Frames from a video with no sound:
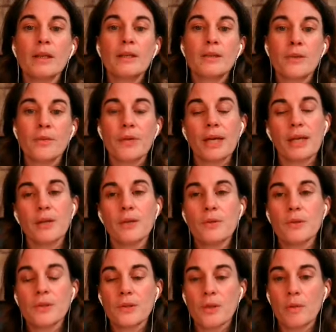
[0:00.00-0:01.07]
So thank you
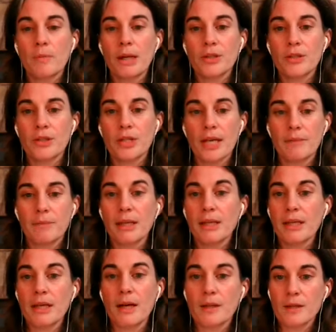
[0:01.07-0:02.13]
so much, and may
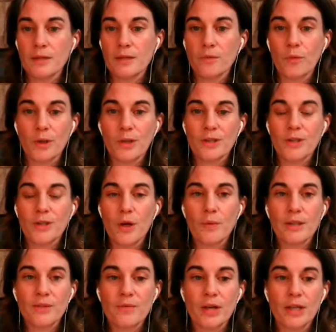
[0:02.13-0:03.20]
the kindest of words
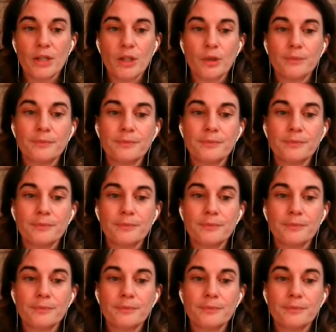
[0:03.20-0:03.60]
always find you.